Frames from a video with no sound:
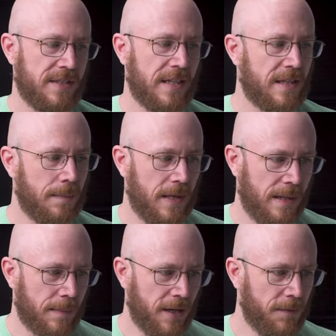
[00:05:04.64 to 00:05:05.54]
sent them an
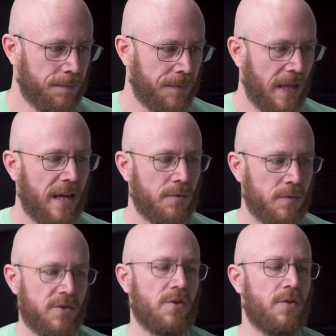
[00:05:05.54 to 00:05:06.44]
email and
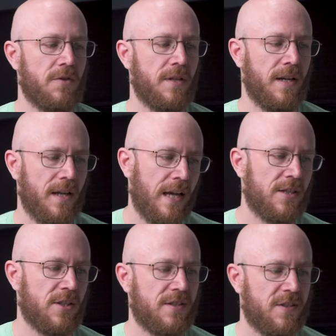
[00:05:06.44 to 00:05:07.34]
was told, hey,
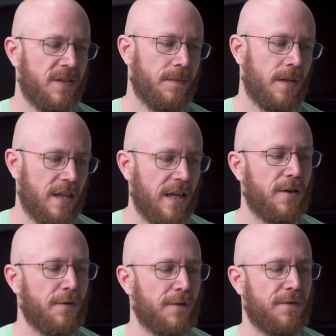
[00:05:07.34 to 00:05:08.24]
Justin,
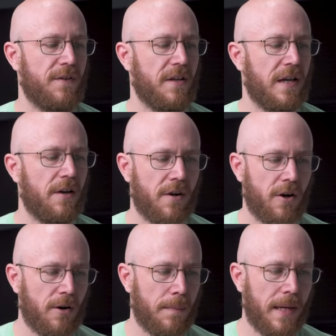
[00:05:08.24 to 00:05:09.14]
thank you for filling out an
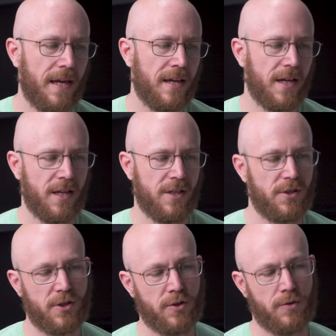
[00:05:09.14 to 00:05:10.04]
RMA.
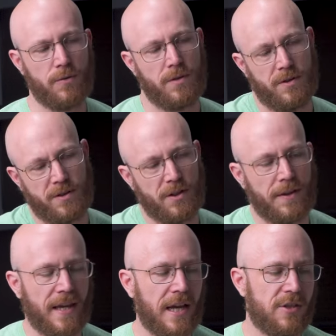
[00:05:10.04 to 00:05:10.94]
Due to
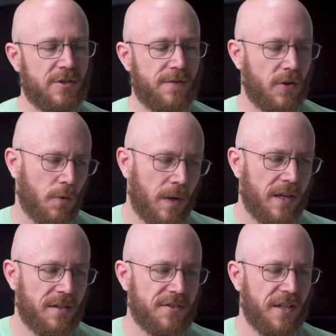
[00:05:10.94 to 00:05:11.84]
the age of your
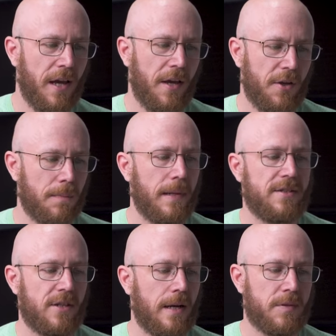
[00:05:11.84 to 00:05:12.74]
wheels, your
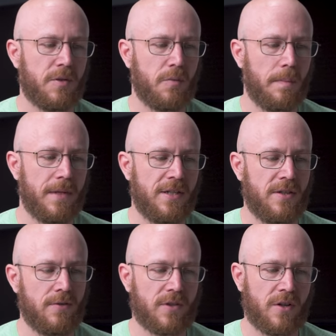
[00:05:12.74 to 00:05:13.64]
best option will be to
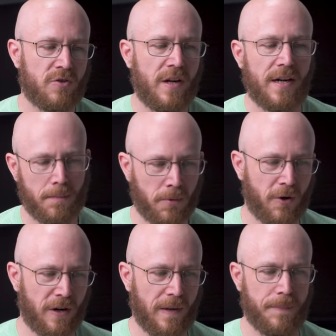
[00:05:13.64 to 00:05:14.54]
use our trade-in
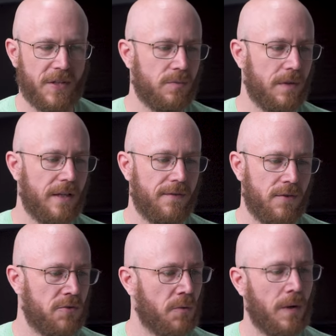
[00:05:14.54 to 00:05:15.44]
program. This would give
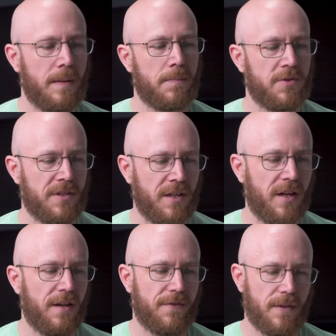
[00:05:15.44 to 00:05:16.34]
you 20%
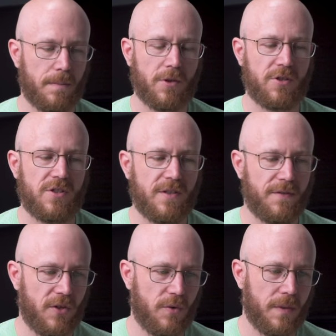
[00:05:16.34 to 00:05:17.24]
off the purchase
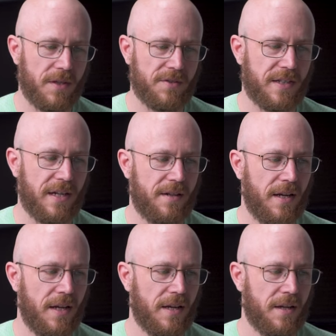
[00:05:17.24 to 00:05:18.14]
of a new wheel set.
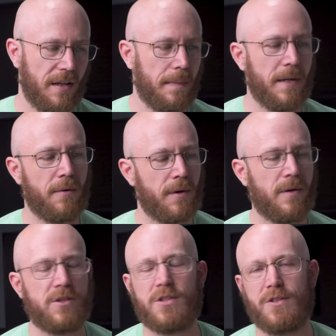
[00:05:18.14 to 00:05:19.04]
Let me know what
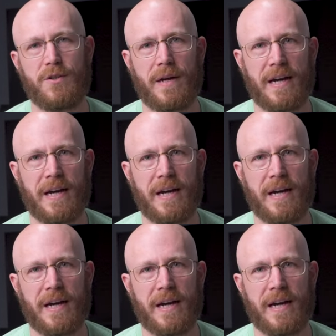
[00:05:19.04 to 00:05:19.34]
questions you